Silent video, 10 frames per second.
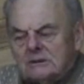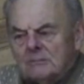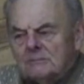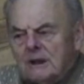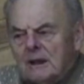
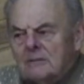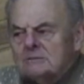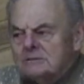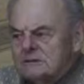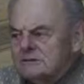
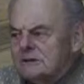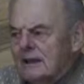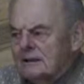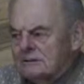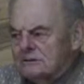sometimes the
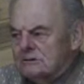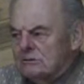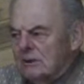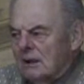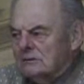sentence
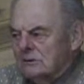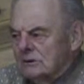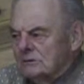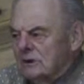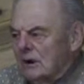
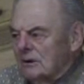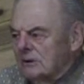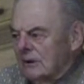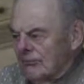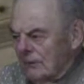structures are
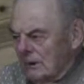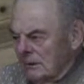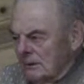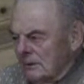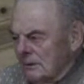different.